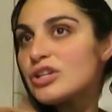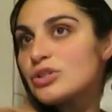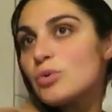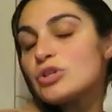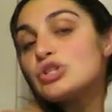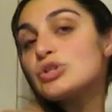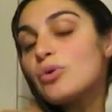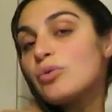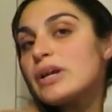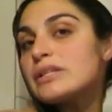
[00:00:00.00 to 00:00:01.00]
It is always
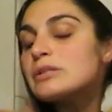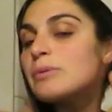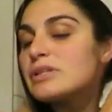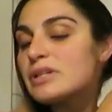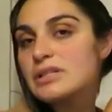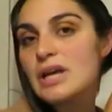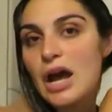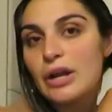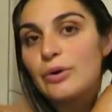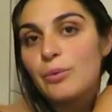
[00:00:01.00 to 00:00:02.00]
so nice to spend an
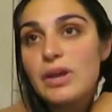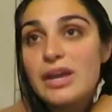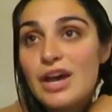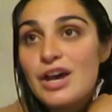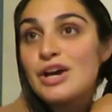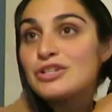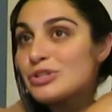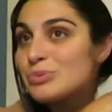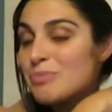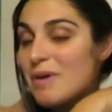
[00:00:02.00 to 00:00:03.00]
entire week
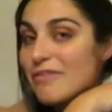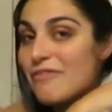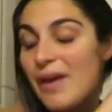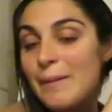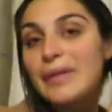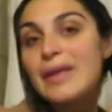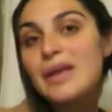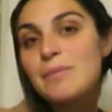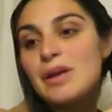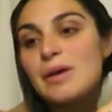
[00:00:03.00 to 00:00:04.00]
just with my family
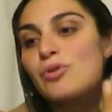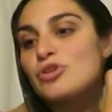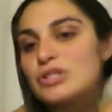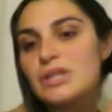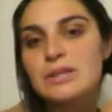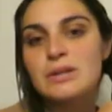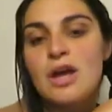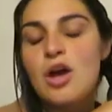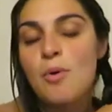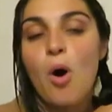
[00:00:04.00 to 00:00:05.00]
and be able to just like
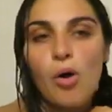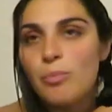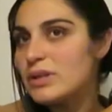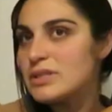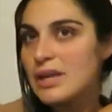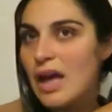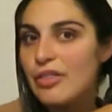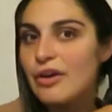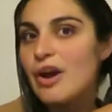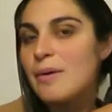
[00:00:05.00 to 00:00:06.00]
all be
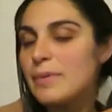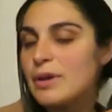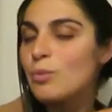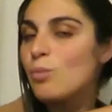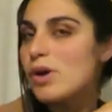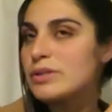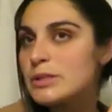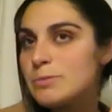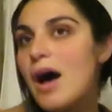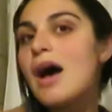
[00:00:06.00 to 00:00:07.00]
together and be in
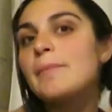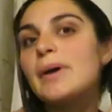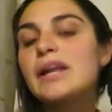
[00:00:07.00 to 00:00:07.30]
one spot.